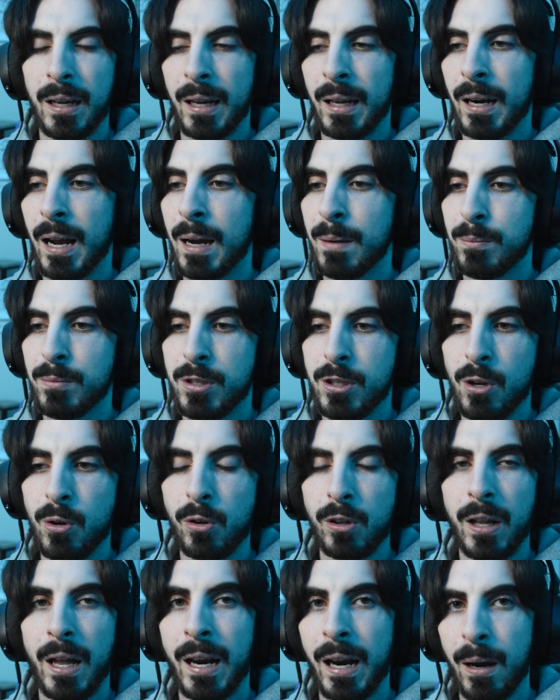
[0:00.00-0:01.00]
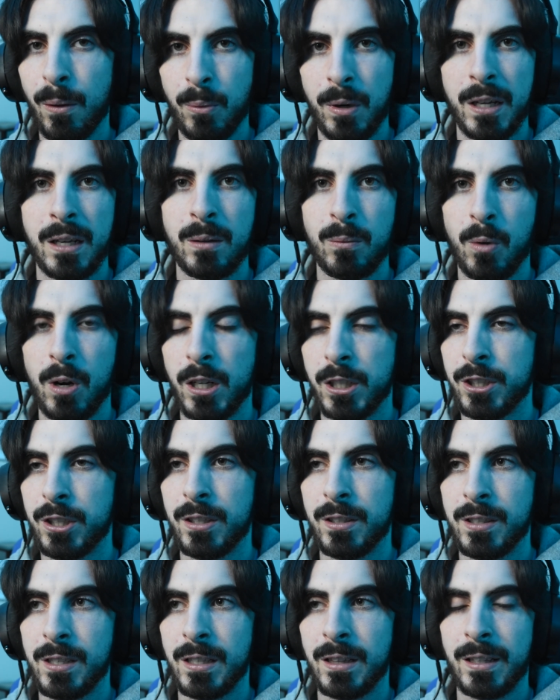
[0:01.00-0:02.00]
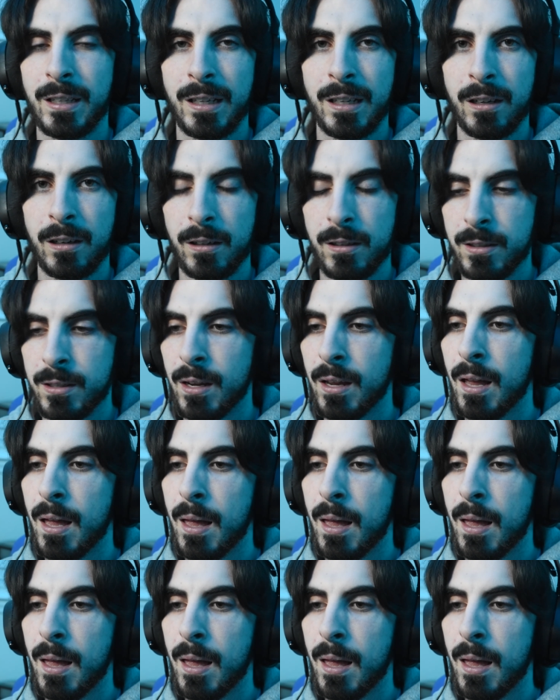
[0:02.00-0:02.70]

and I'm so glad I went and watched this in theaters.